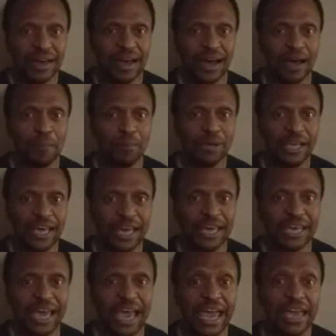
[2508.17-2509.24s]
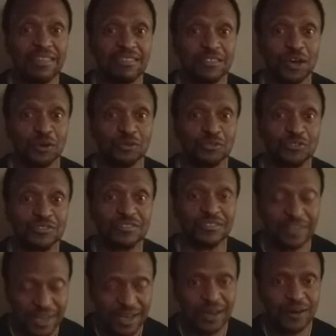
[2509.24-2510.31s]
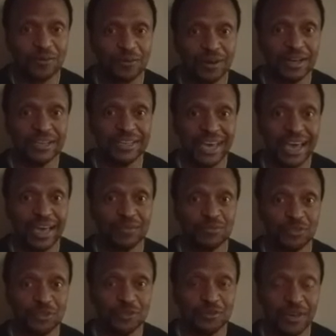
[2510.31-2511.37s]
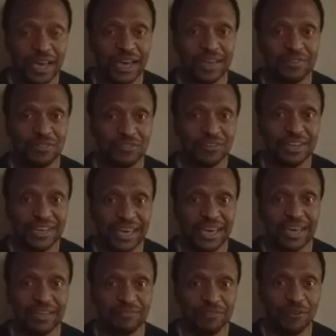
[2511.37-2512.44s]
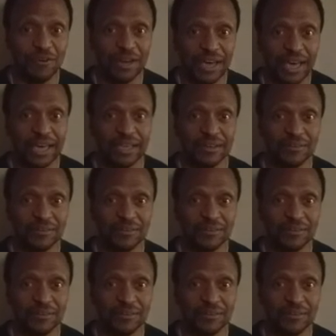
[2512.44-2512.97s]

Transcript: I'm playing eighth notes. 1 and 2 and 3 and 4 and.